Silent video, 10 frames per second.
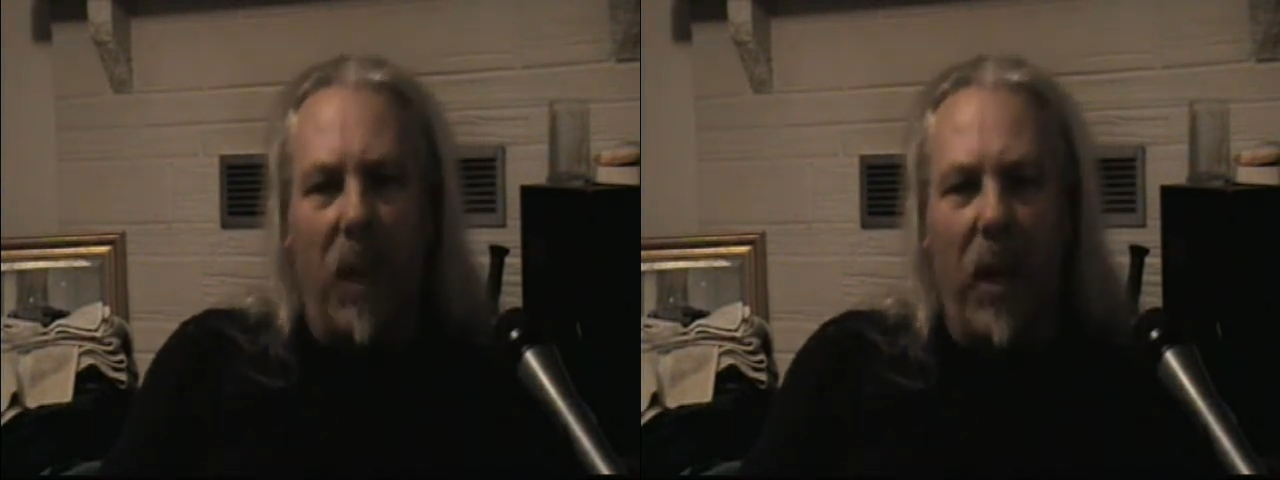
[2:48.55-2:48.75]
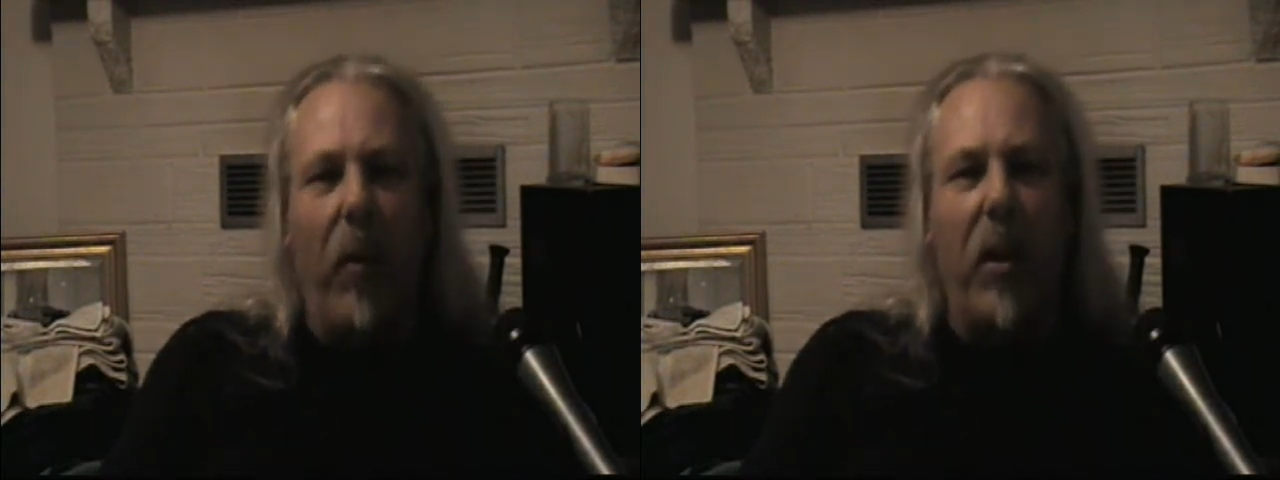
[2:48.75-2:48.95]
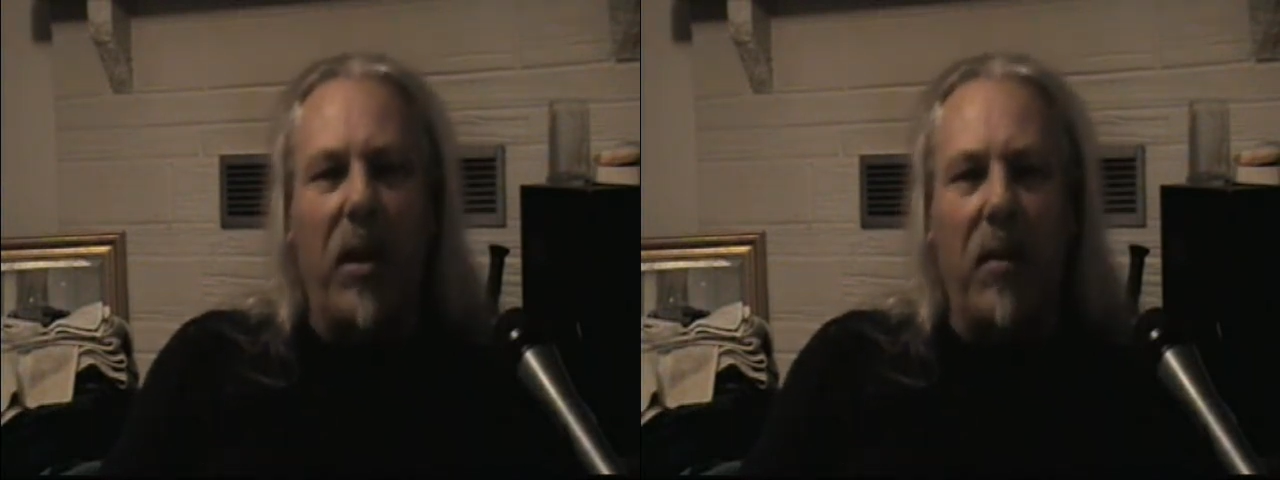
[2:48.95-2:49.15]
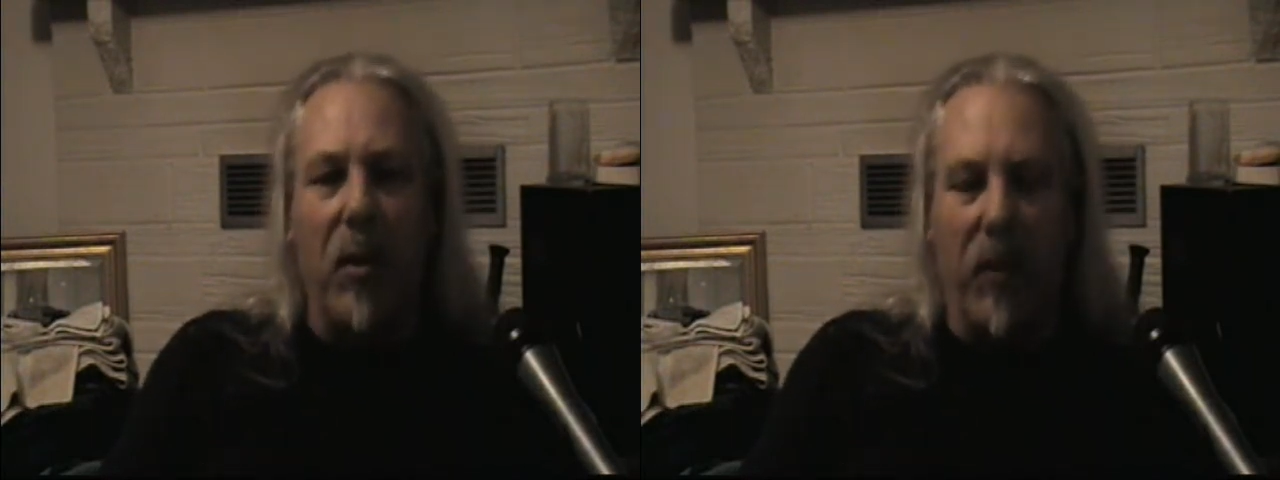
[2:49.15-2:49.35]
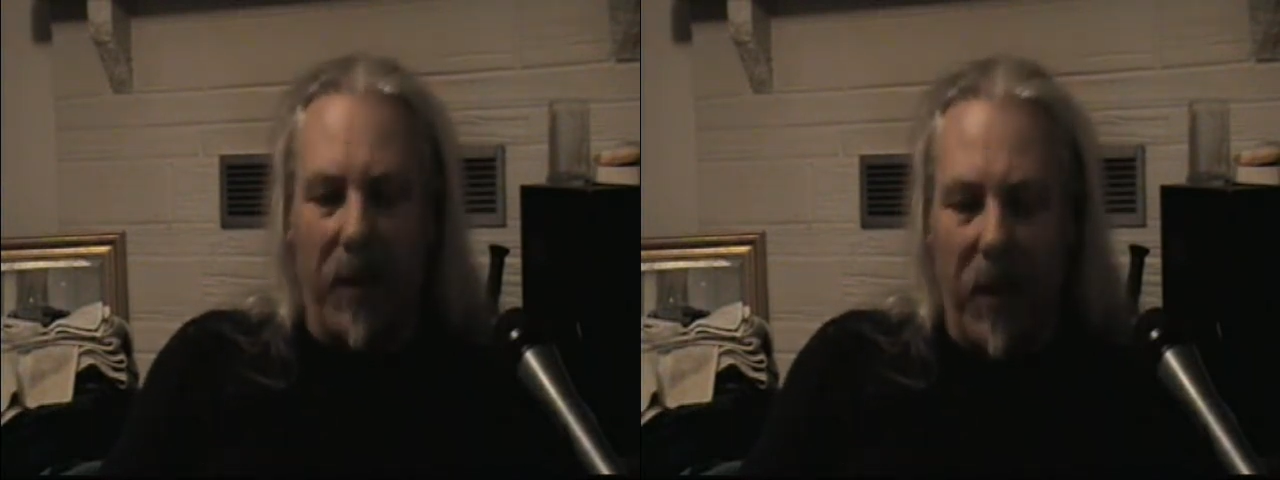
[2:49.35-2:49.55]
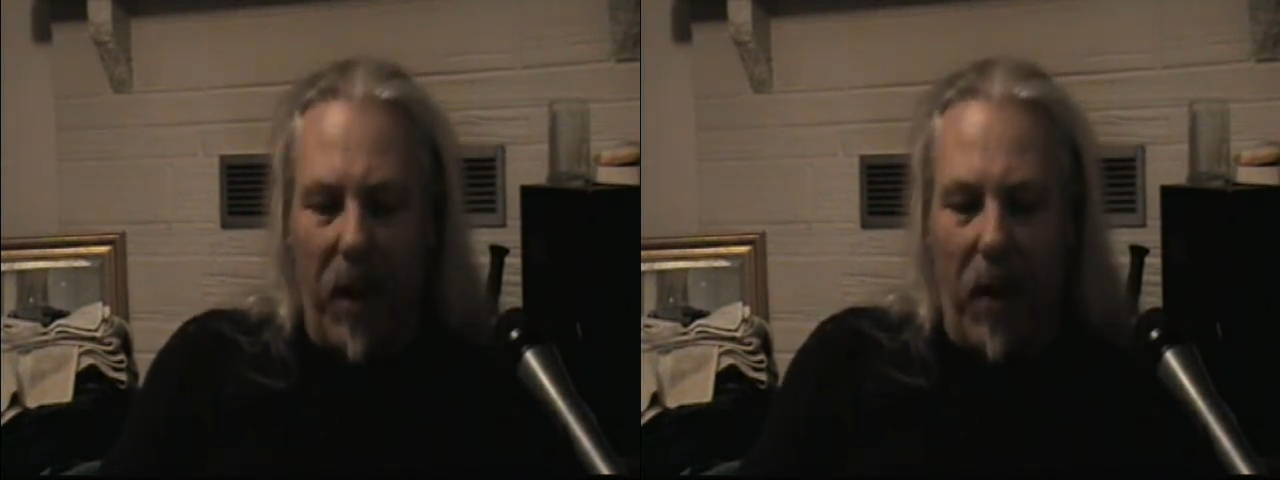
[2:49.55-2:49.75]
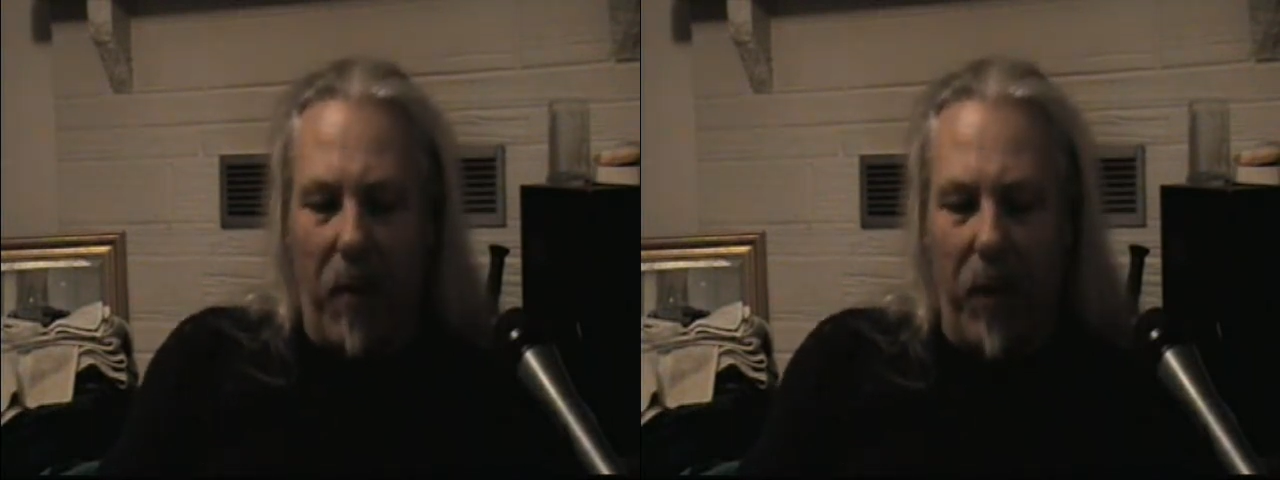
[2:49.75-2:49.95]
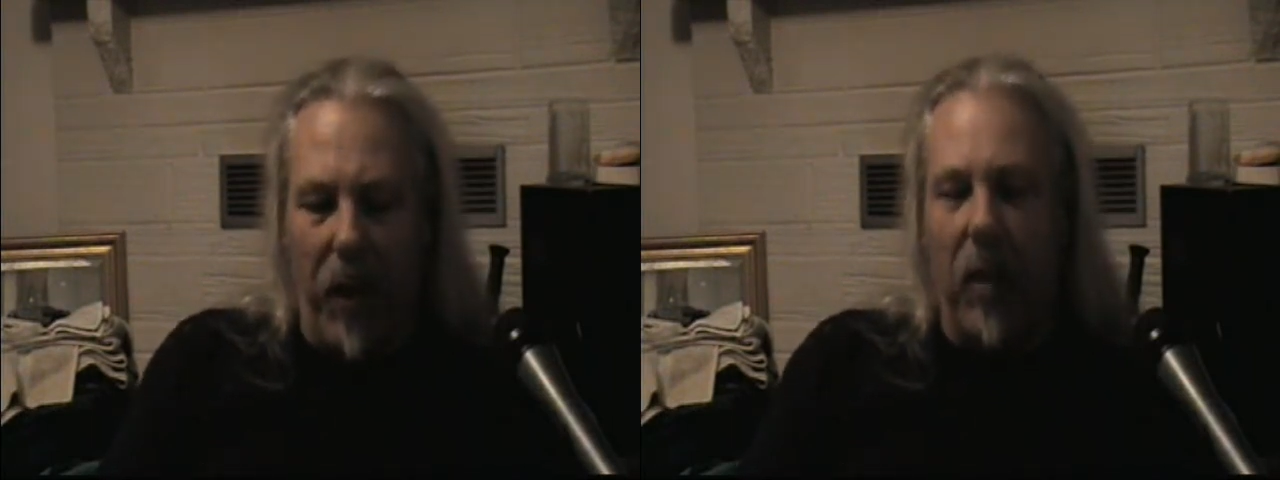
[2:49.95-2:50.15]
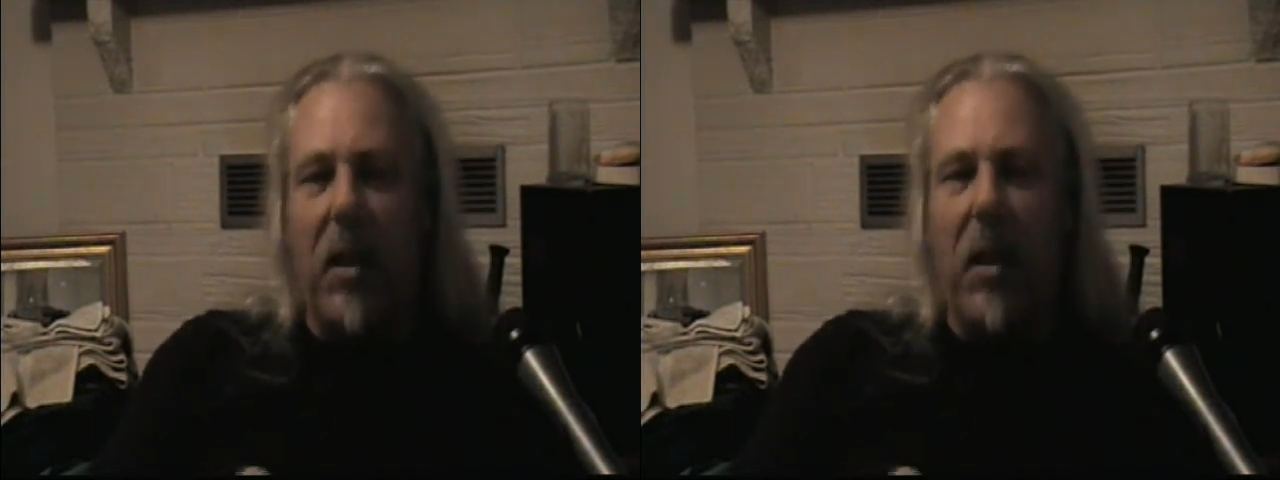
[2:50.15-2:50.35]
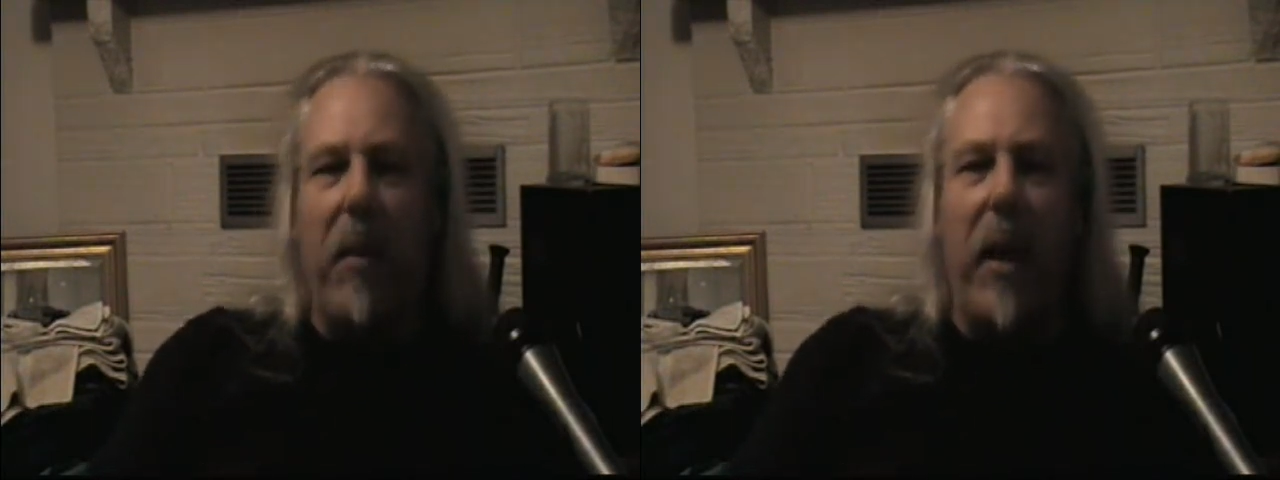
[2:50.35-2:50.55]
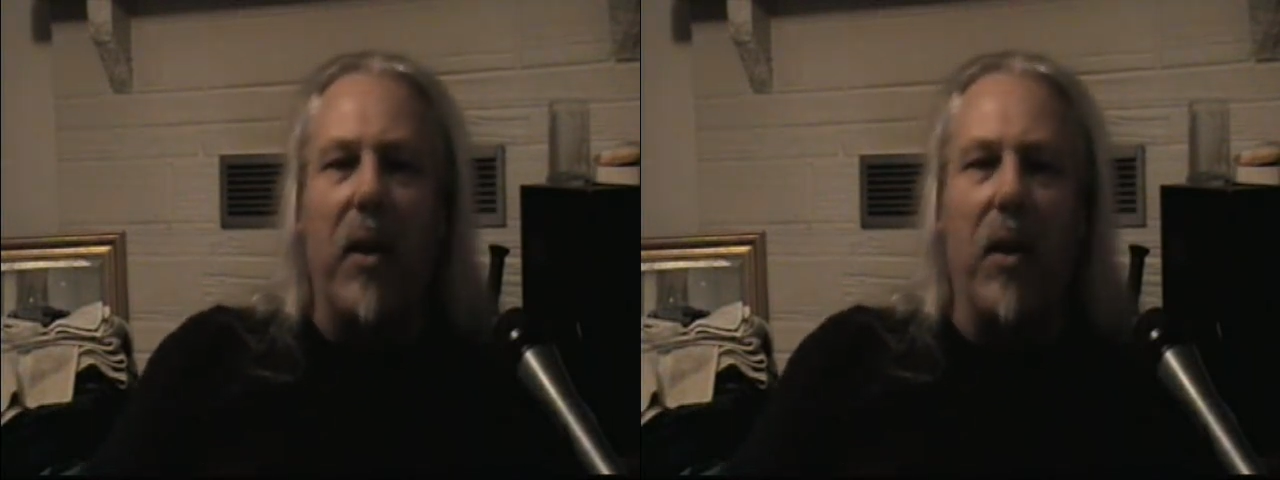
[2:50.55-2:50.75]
Interesting movie. But let's get back